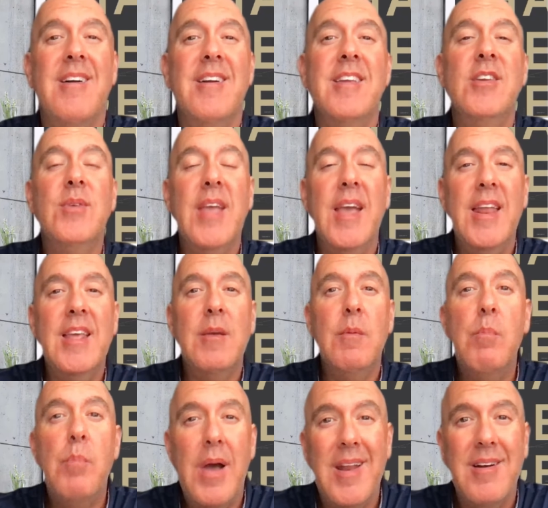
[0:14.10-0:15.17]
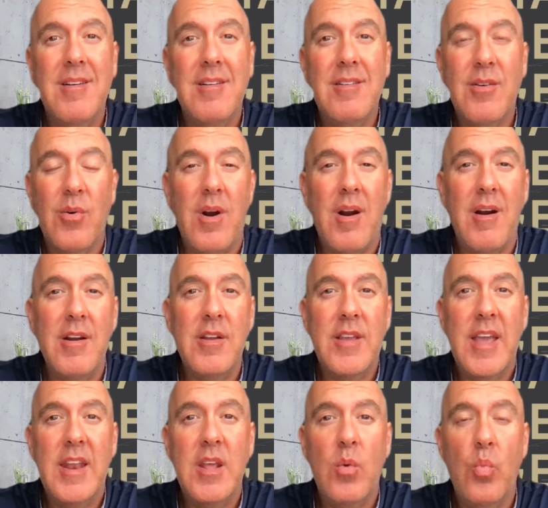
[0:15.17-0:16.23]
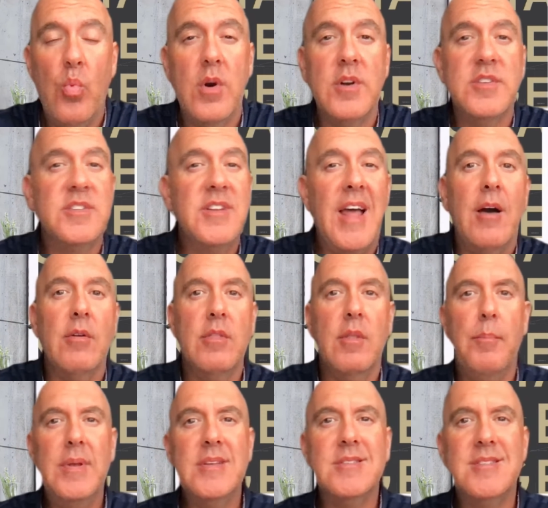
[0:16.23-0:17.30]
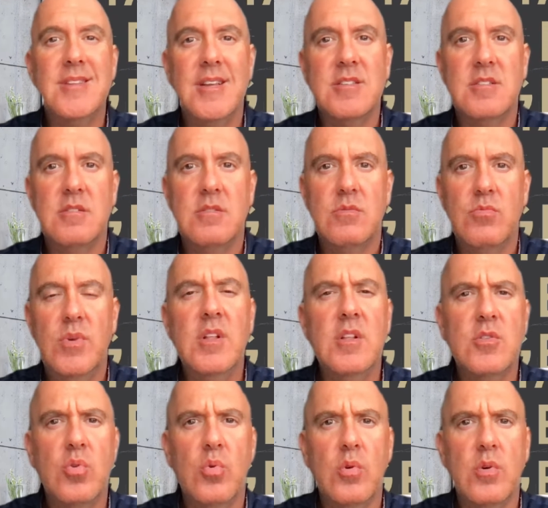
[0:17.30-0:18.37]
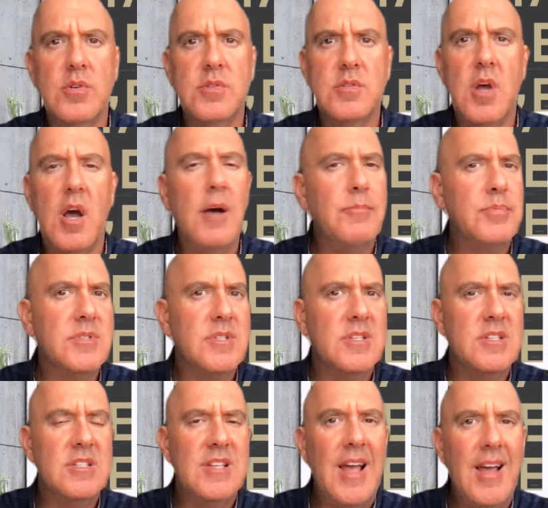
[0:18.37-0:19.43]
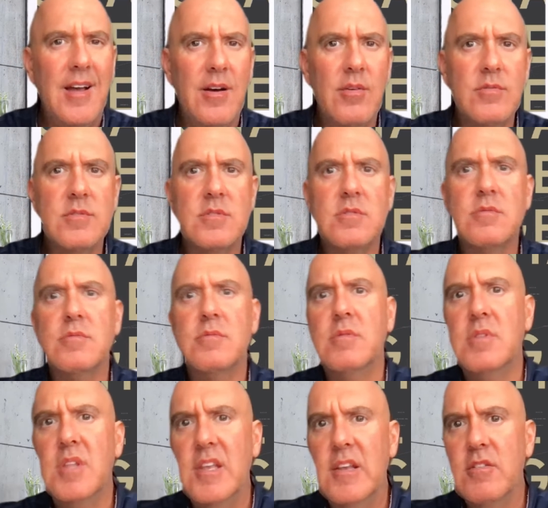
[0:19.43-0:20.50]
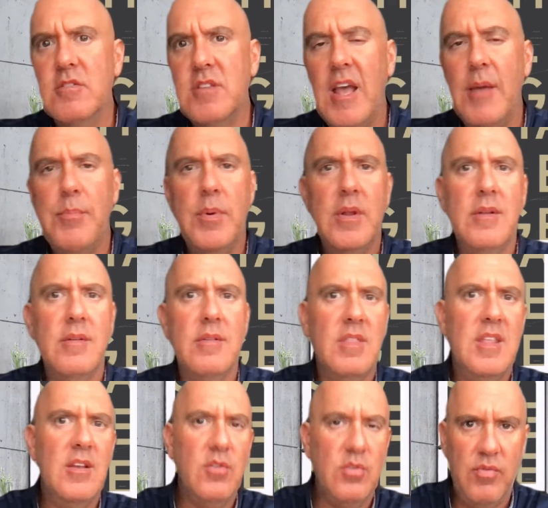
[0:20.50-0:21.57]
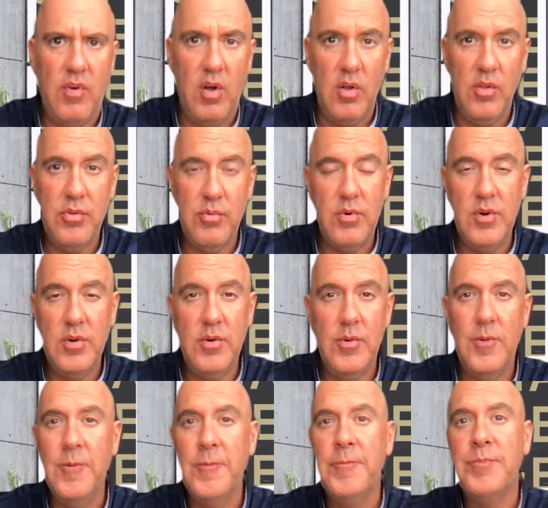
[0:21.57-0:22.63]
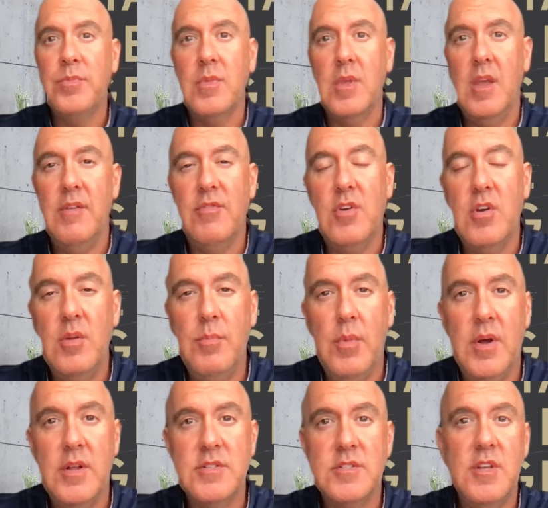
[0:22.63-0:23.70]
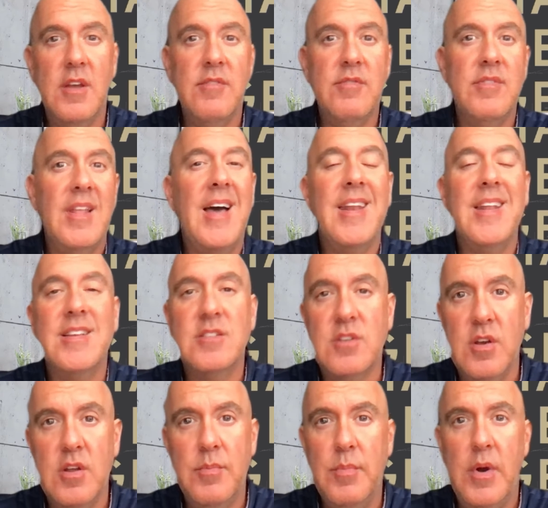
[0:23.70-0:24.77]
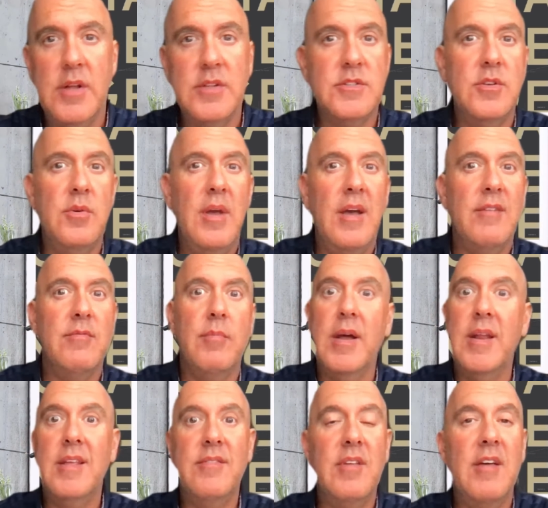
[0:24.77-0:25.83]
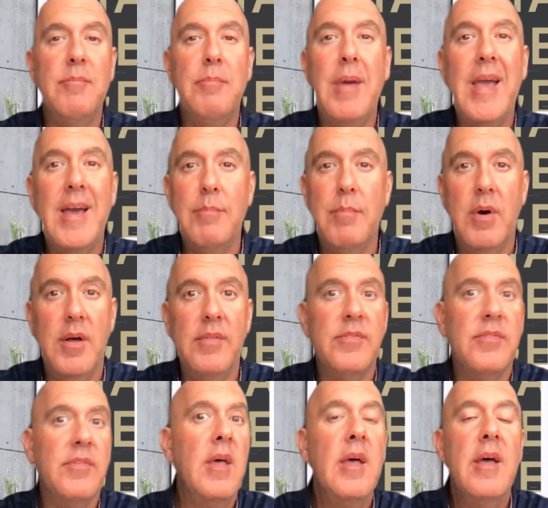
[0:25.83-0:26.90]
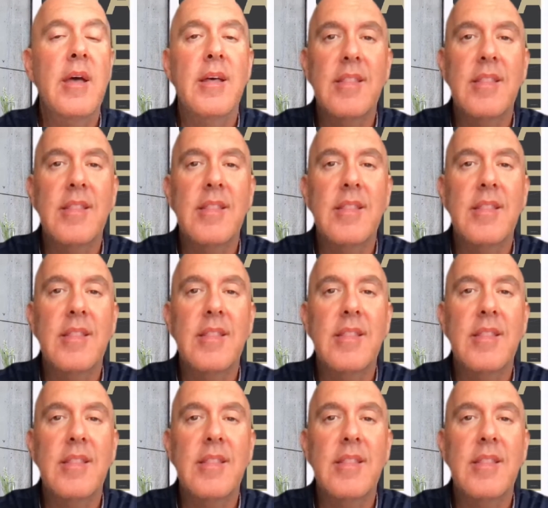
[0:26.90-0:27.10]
Are you getting better or are you getting worse? Now, the business, realtors, ups and downs, deals happen, deals fall through. You have good months, you have not as good months, you have might even have bad months.